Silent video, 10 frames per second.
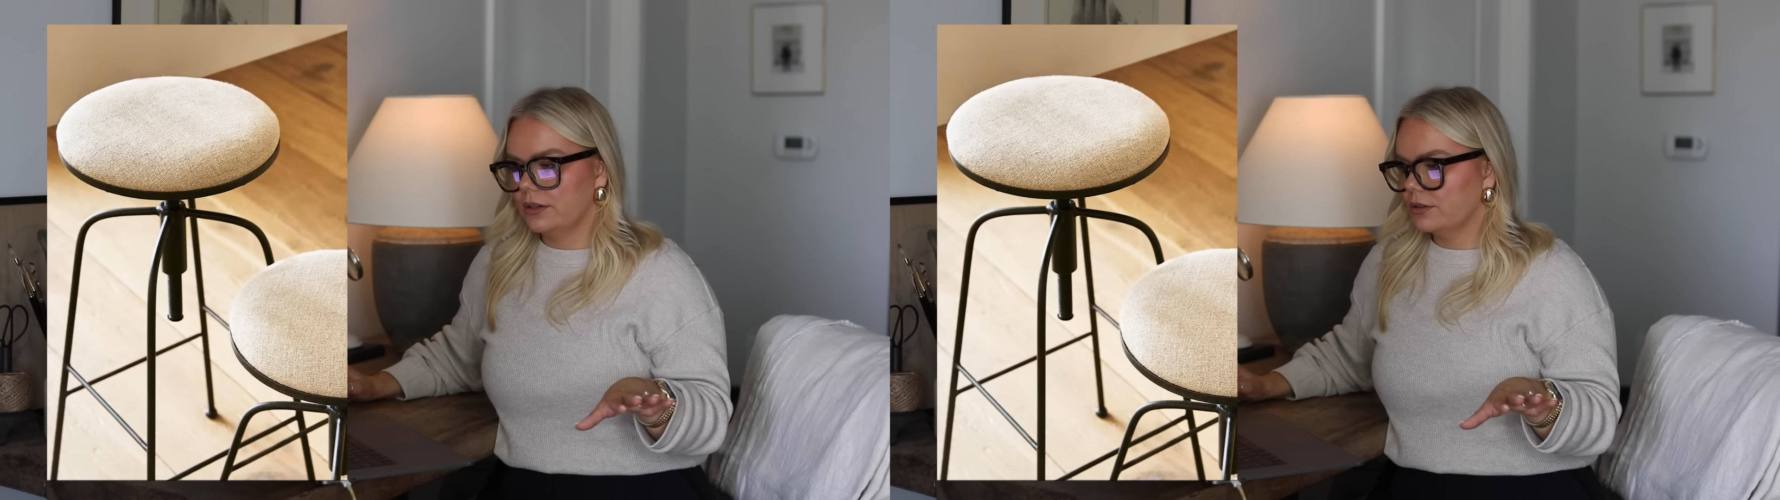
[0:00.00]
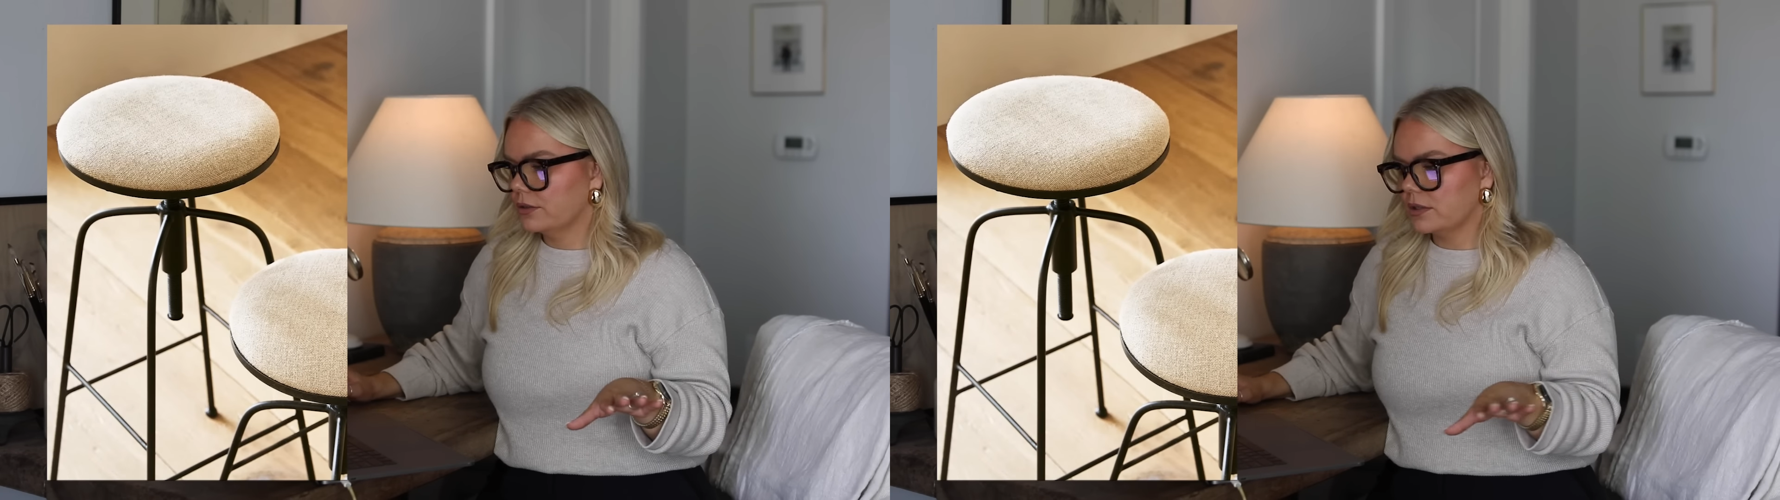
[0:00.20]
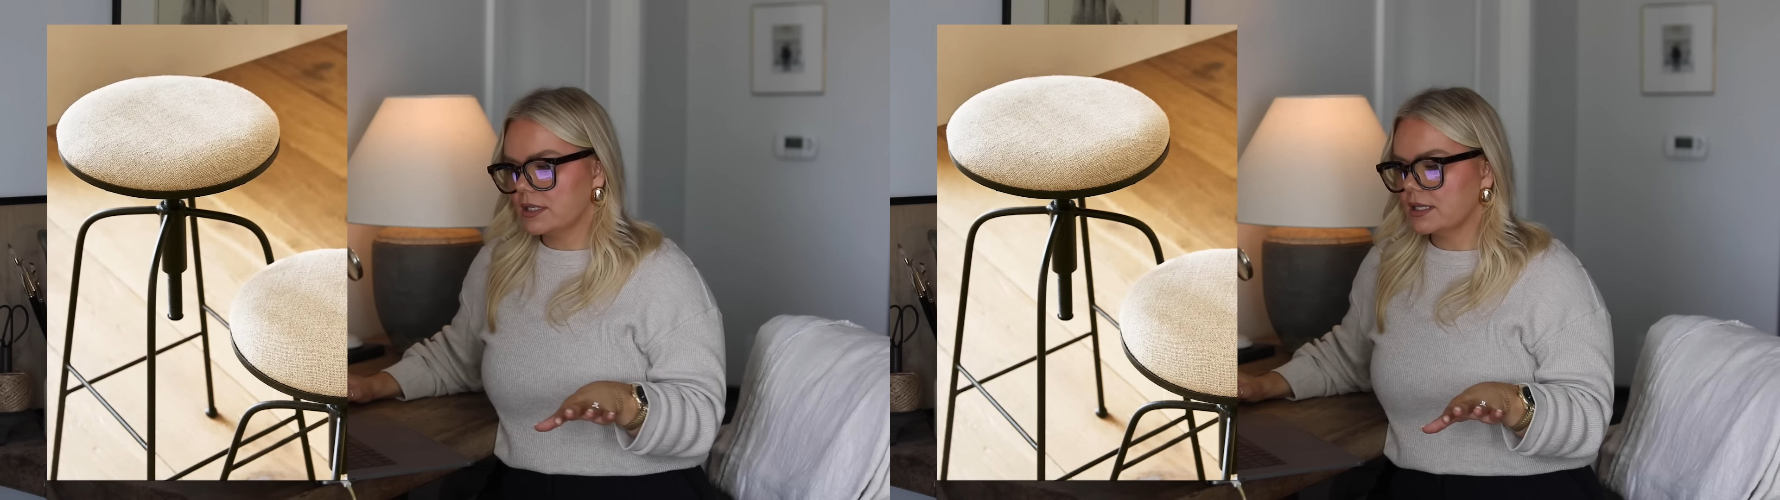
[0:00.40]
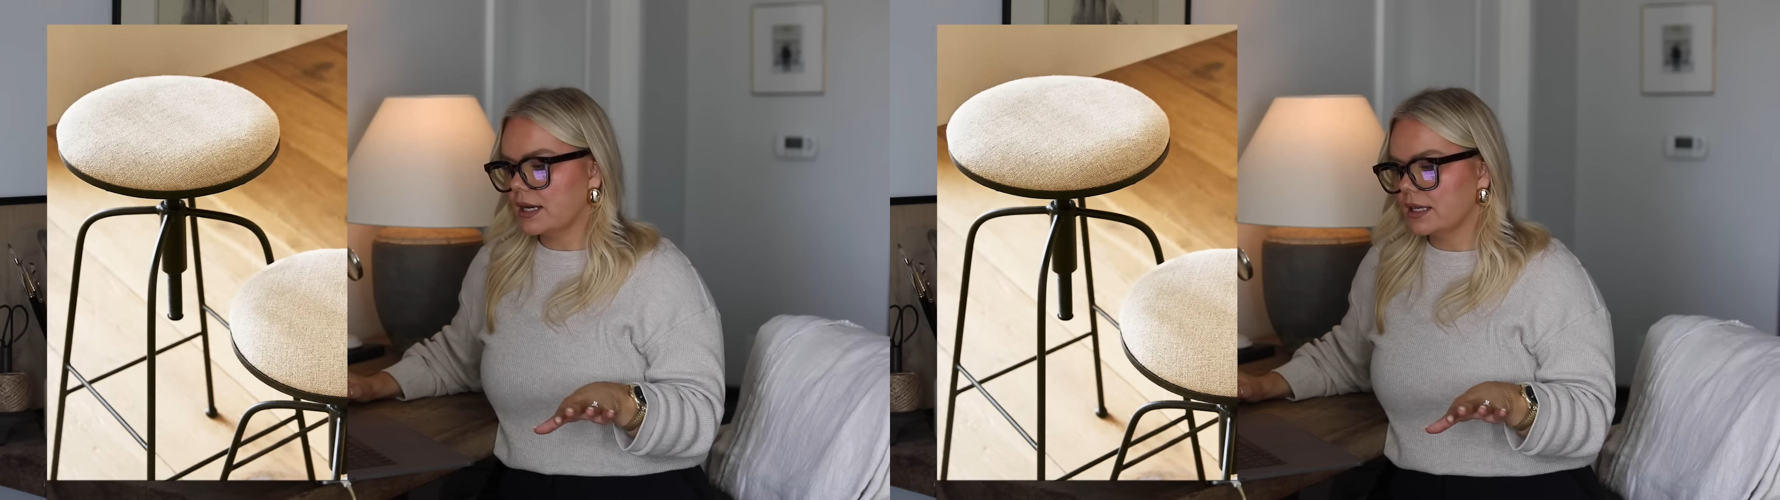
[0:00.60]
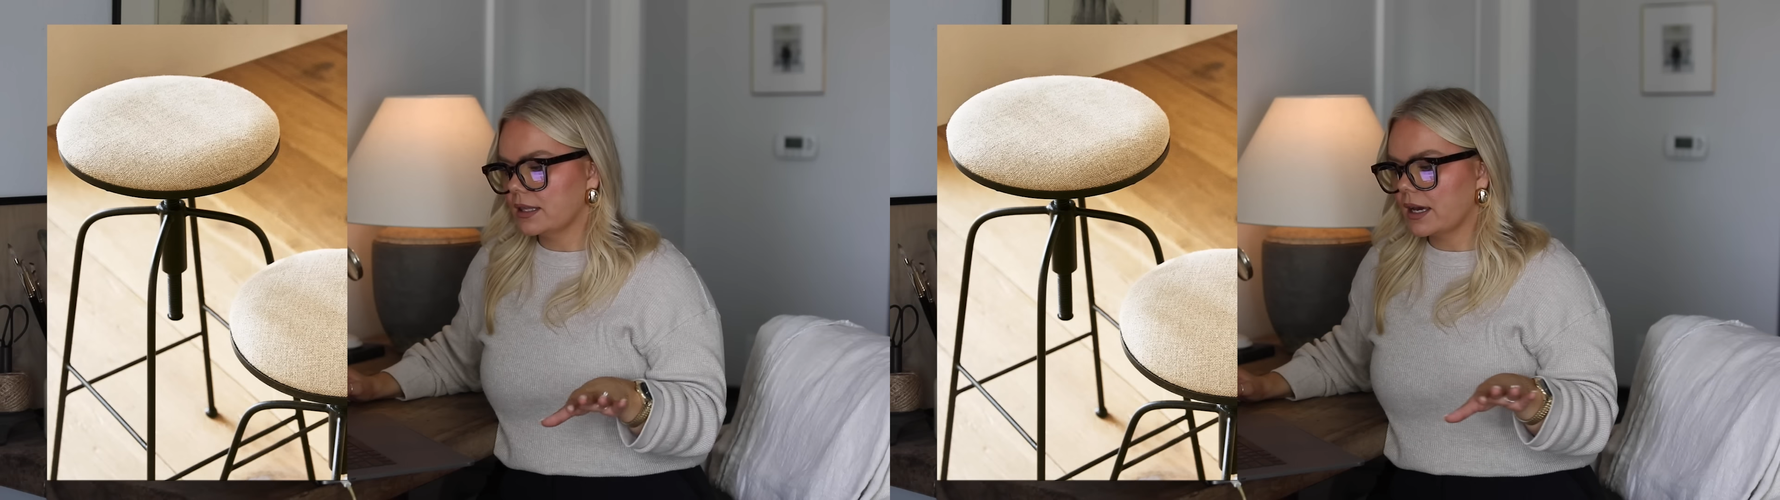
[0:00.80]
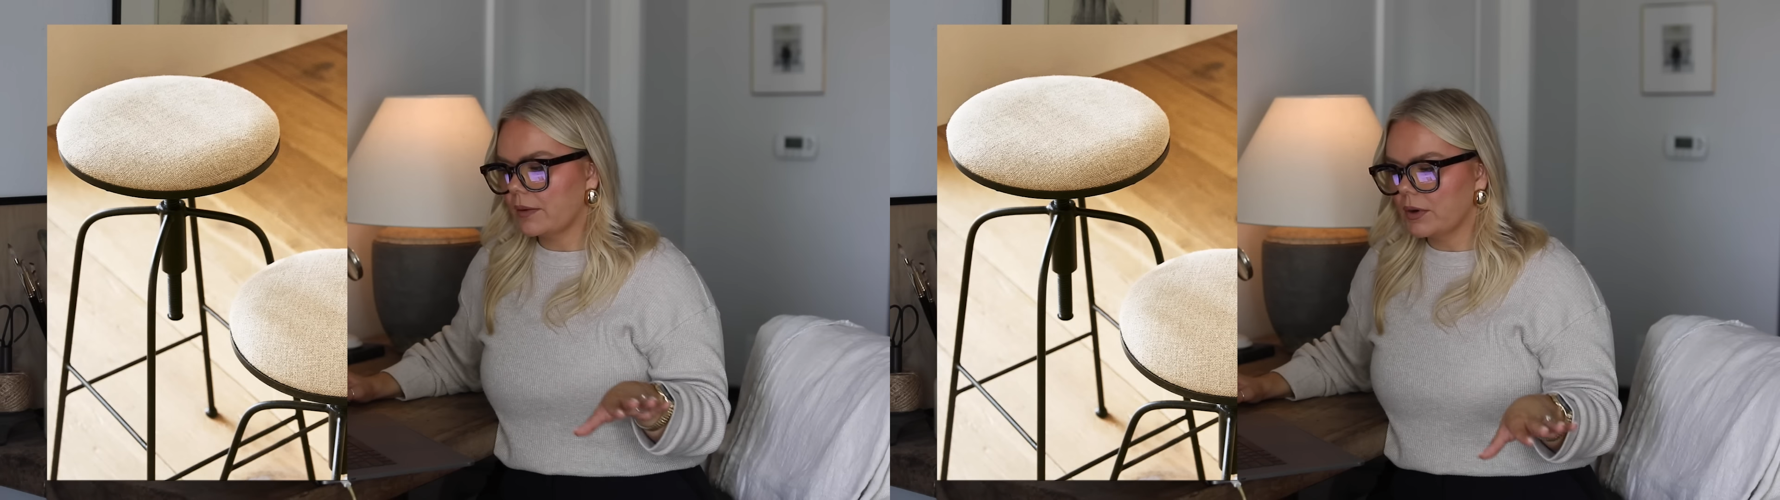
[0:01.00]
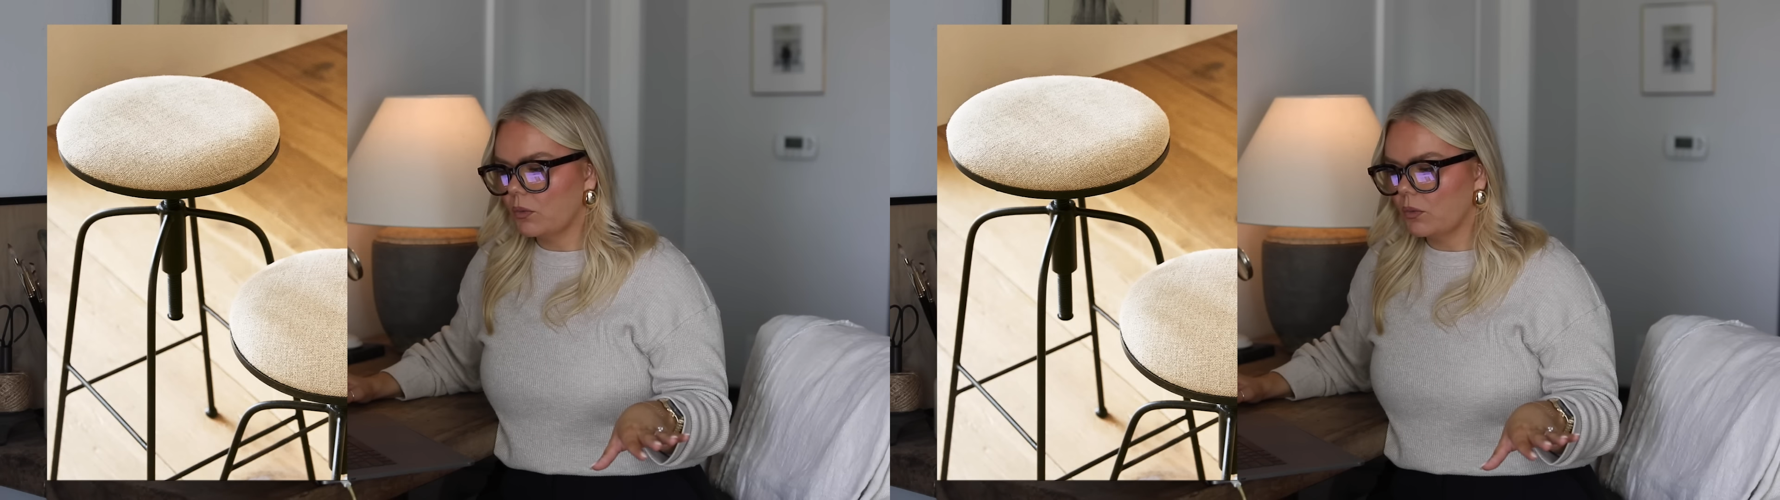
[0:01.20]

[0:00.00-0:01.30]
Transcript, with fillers: They're stunning. They come